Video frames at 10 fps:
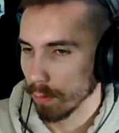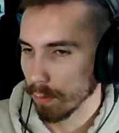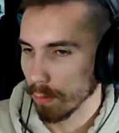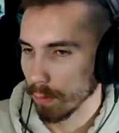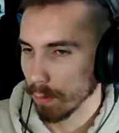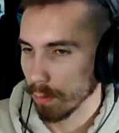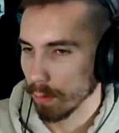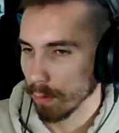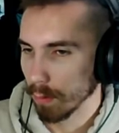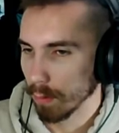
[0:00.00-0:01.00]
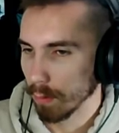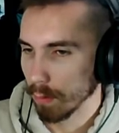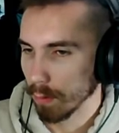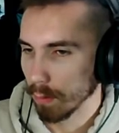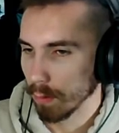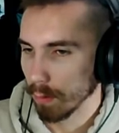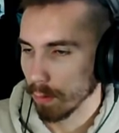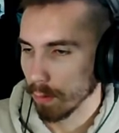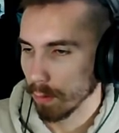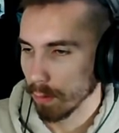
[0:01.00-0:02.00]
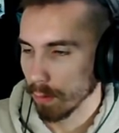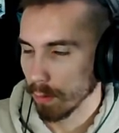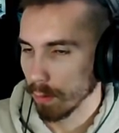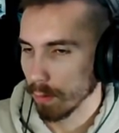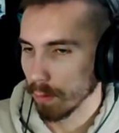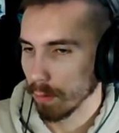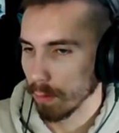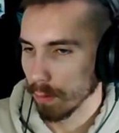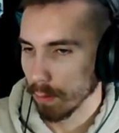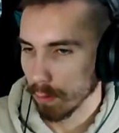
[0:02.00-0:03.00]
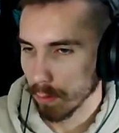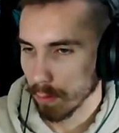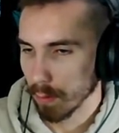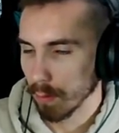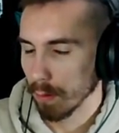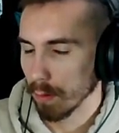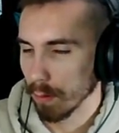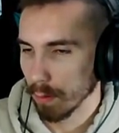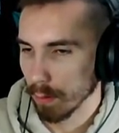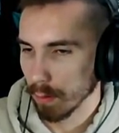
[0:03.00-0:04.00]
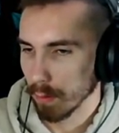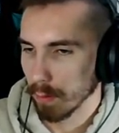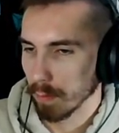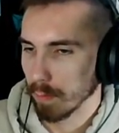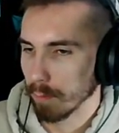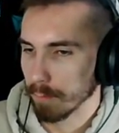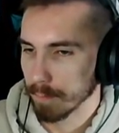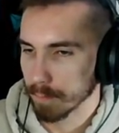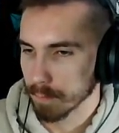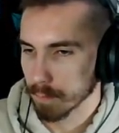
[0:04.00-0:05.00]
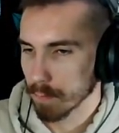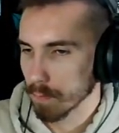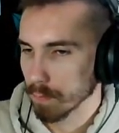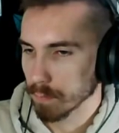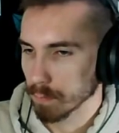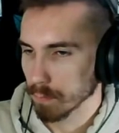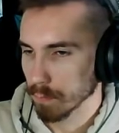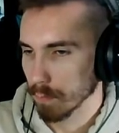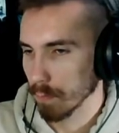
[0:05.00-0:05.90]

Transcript: [no speech]